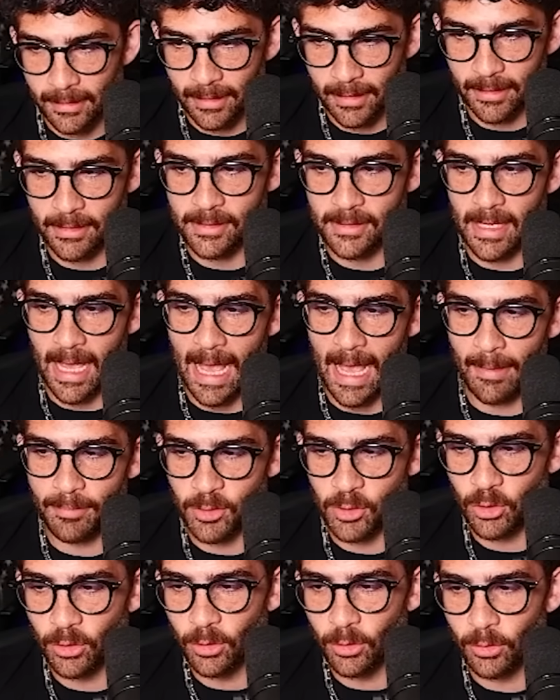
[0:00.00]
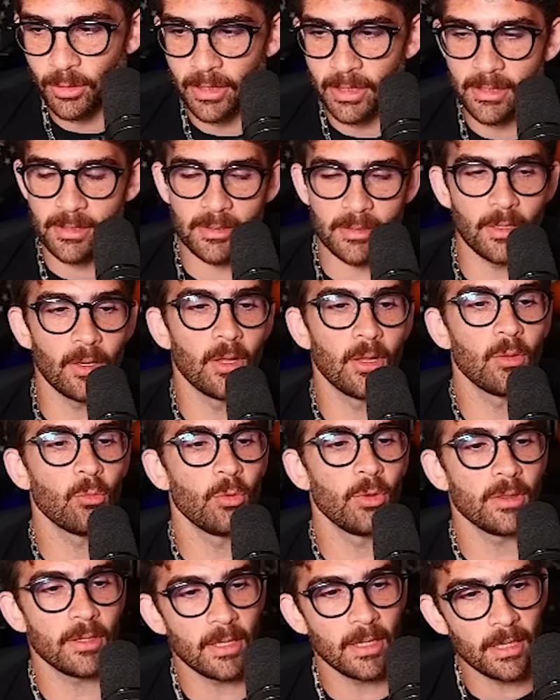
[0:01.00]
it is absolutely still
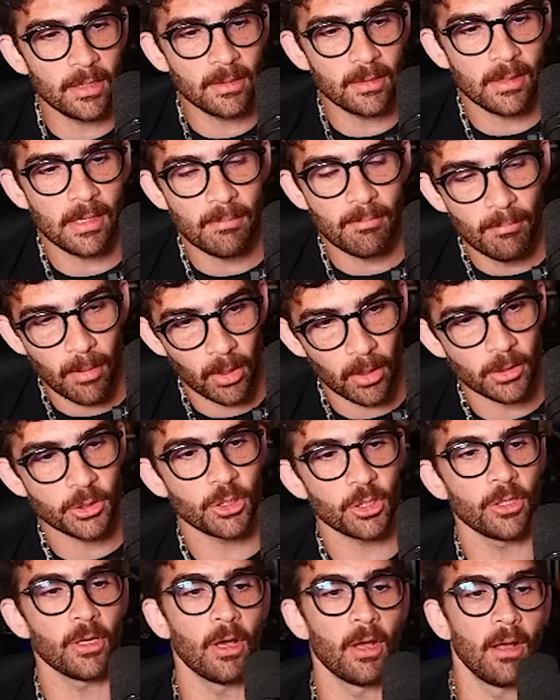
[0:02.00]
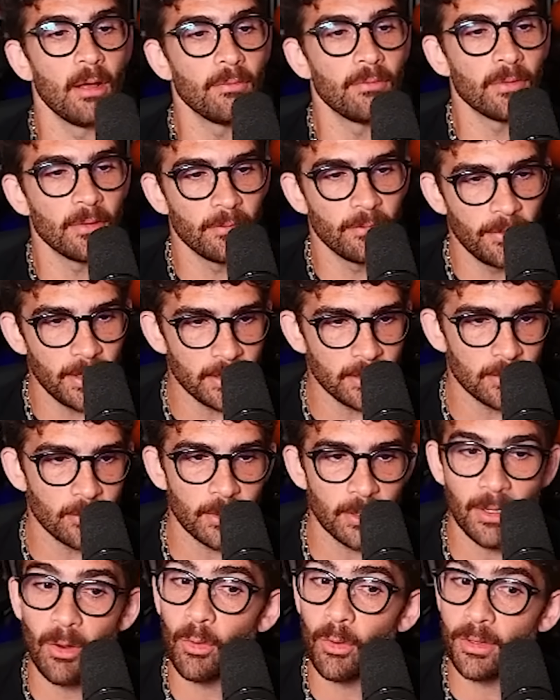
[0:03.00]
within the margin of
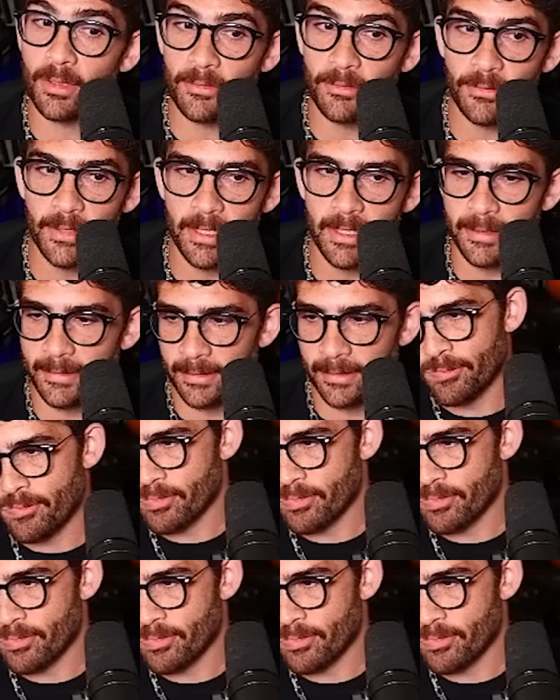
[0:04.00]
victory or defeat.